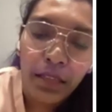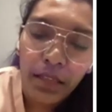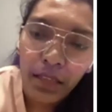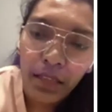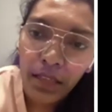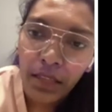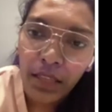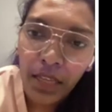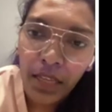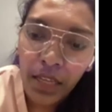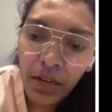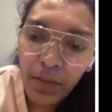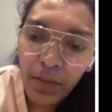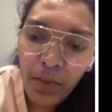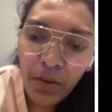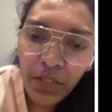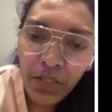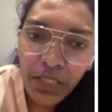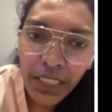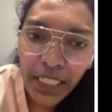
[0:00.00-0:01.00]
The
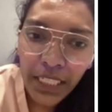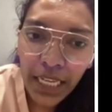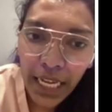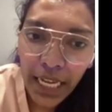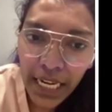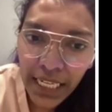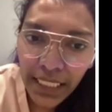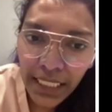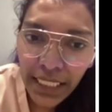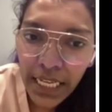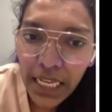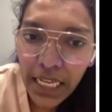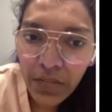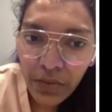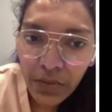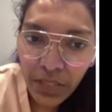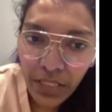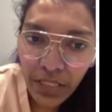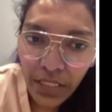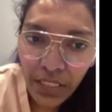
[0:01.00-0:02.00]
yellow box connects the
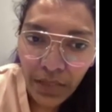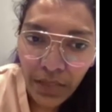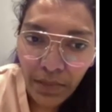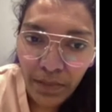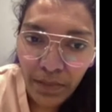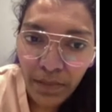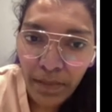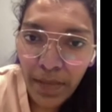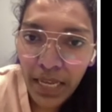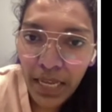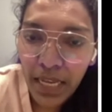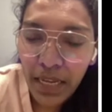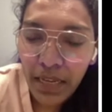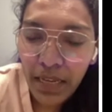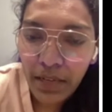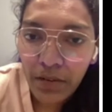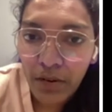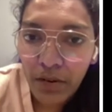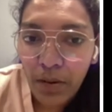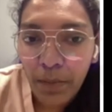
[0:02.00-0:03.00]
ecosystem, making
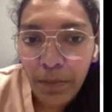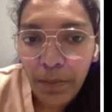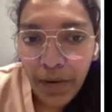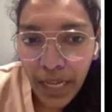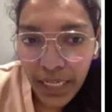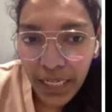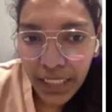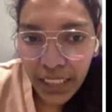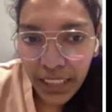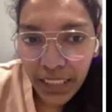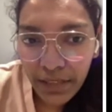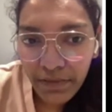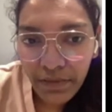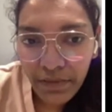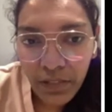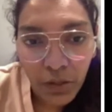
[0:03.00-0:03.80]
it comprehensive,